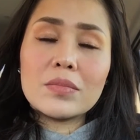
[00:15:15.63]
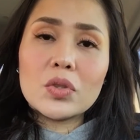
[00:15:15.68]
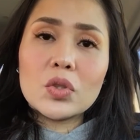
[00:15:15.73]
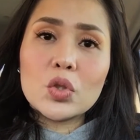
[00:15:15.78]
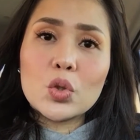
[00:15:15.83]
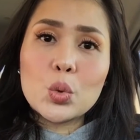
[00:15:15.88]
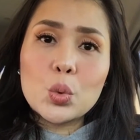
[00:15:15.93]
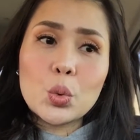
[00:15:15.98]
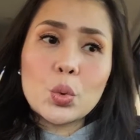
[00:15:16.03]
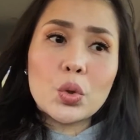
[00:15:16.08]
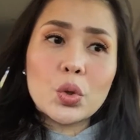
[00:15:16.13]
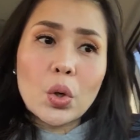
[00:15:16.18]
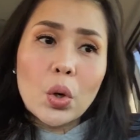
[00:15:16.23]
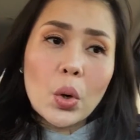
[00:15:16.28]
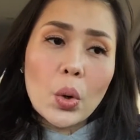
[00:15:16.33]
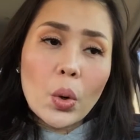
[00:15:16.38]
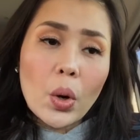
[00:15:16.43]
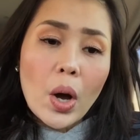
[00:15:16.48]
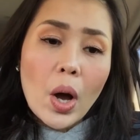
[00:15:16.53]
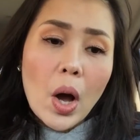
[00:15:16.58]
to
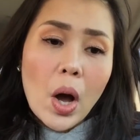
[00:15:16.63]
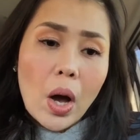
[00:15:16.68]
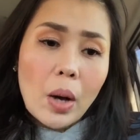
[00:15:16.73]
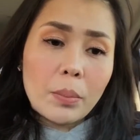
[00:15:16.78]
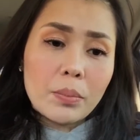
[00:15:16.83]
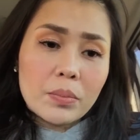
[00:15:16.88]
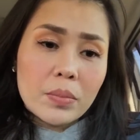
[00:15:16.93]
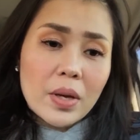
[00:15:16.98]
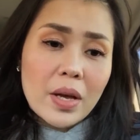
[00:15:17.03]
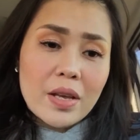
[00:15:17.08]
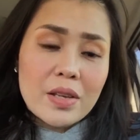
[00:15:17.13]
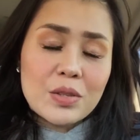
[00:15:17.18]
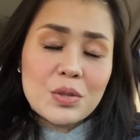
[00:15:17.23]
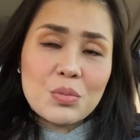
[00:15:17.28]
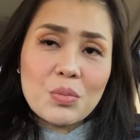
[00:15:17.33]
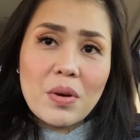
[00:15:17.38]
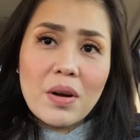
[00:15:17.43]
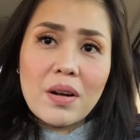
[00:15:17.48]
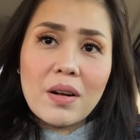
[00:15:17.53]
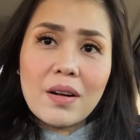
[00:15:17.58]
go up as
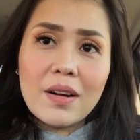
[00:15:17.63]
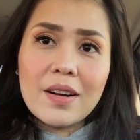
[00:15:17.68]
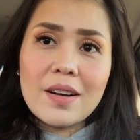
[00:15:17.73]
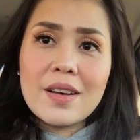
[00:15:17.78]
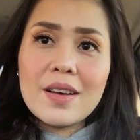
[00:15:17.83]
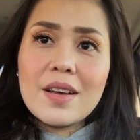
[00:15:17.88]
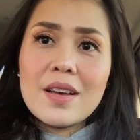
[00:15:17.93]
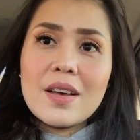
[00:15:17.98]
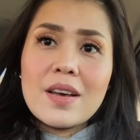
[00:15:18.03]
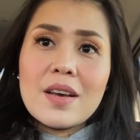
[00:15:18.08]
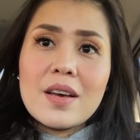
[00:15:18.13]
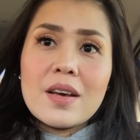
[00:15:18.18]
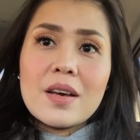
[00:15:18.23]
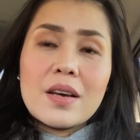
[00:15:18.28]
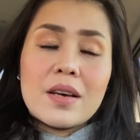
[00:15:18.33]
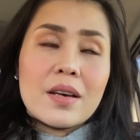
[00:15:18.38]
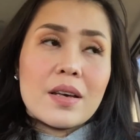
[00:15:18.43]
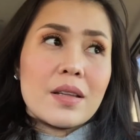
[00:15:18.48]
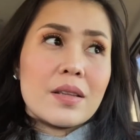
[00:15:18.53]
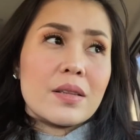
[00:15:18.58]
well.
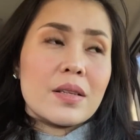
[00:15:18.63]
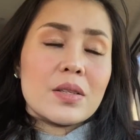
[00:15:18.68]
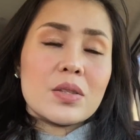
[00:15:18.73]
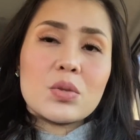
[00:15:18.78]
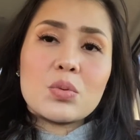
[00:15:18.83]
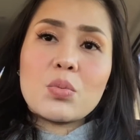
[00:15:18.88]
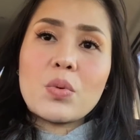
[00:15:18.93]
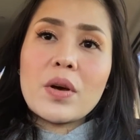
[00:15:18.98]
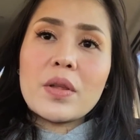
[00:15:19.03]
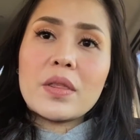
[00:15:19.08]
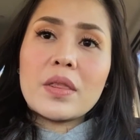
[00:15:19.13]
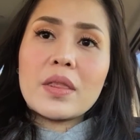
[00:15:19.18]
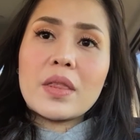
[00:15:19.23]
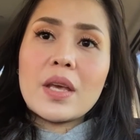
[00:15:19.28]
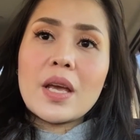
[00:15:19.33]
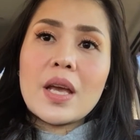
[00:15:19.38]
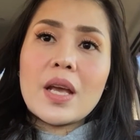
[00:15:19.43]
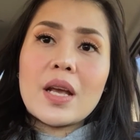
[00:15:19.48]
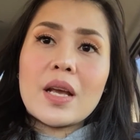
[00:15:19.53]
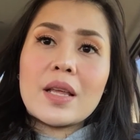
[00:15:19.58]
That's one
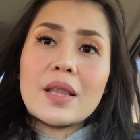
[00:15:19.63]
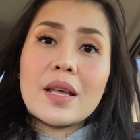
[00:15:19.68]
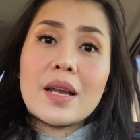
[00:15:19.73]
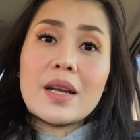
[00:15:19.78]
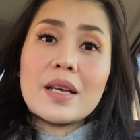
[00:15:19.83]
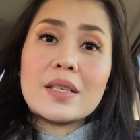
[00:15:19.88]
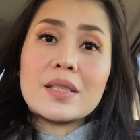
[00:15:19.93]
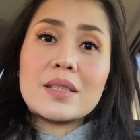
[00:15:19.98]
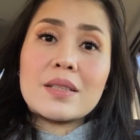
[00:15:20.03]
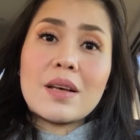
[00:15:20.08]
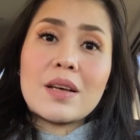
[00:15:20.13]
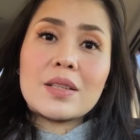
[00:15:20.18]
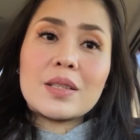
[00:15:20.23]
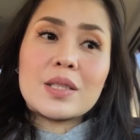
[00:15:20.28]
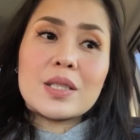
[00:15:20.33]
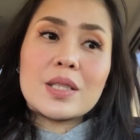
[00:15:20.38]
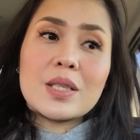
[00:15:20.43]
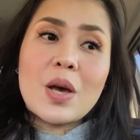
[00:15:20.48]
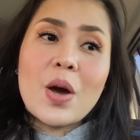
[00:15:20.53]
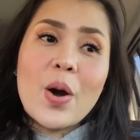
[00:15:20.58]
thing that is not
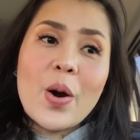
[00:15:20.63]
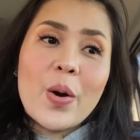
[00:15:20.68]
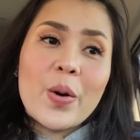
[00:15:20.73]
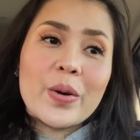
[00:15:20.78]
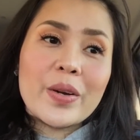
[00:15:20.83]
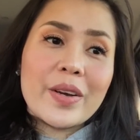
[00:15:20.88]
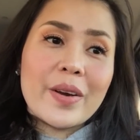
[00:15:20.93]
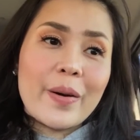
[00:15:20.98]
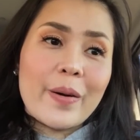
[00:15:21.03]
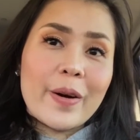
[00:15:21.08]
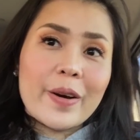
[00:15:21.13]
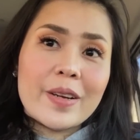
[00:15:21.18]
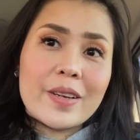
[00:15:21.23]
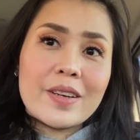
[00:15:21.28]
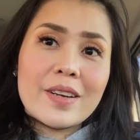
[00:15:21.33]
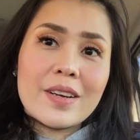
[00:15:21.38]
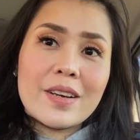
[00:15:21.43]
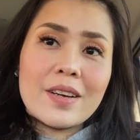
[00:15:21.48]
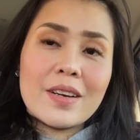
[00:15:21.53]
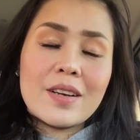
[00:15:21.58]
so
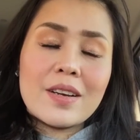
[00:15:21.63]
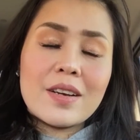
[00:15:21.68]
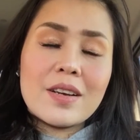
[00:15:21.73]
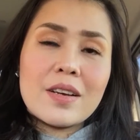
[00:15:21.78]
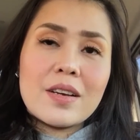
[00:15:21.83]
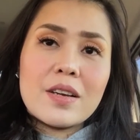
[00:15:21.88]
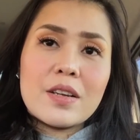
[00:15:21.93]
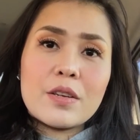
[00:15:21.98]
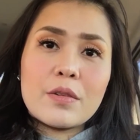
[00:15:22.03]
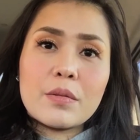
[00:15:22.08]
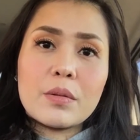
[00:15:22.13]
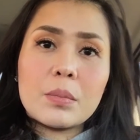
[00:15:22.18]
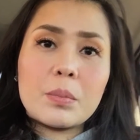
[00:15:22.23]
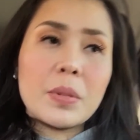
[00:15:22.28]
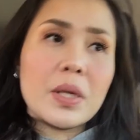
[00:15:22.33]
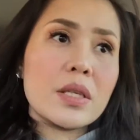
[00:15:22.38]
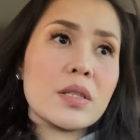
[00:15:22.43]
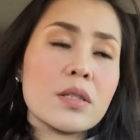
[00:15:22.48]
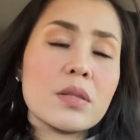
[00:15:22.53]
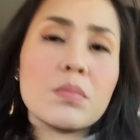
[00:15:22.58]
good in the
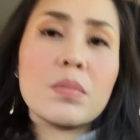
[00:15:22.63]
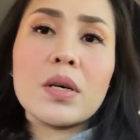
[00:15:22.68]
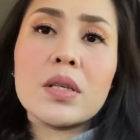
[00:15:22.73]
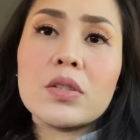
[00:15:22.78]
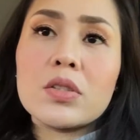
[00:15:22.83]
Philippines. But